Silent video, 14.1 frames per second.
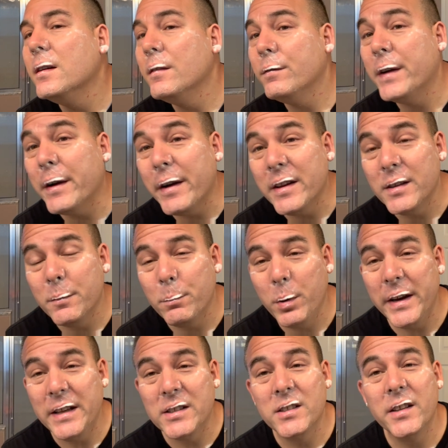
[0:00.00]
Very
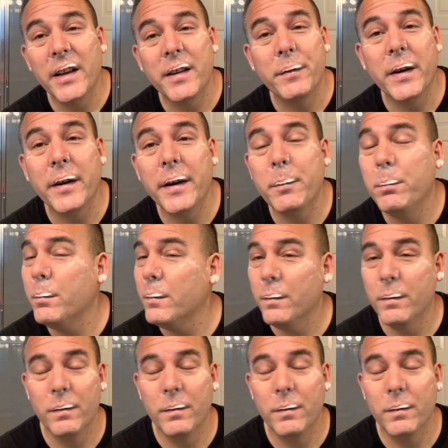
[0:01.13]
plenty slick, very